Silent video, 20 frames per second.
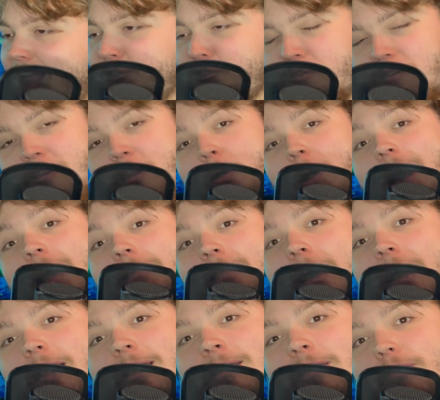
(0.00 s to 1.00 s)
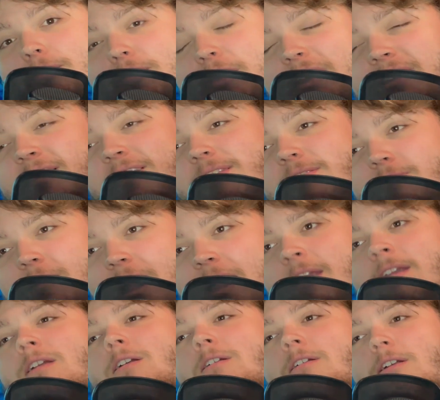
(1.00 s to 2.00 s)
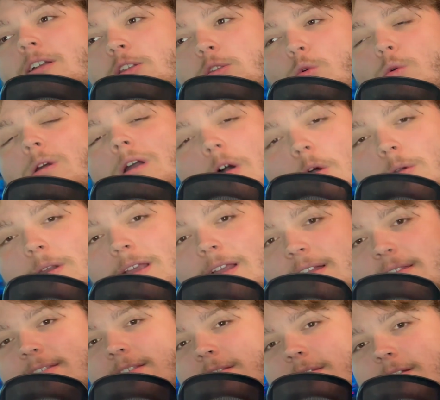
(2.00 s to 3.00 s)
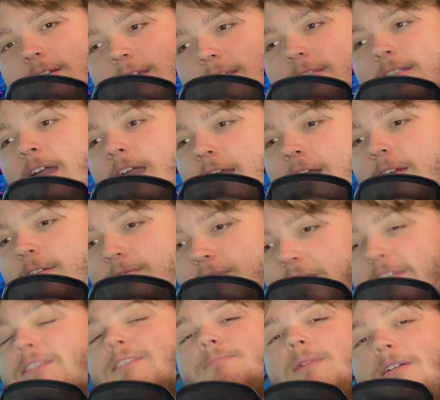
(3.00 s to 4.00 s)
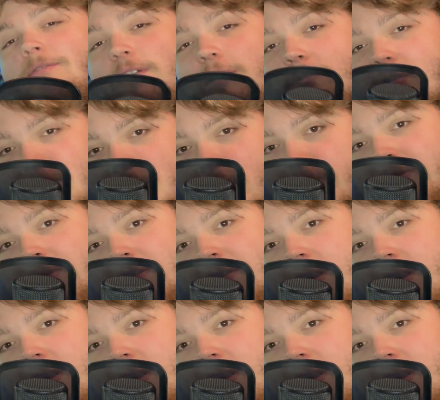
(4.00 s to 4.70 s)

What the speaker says: Actually, no, I lied. This right here, Ghidorah holding Godzilla in the air, this is my favorite shot in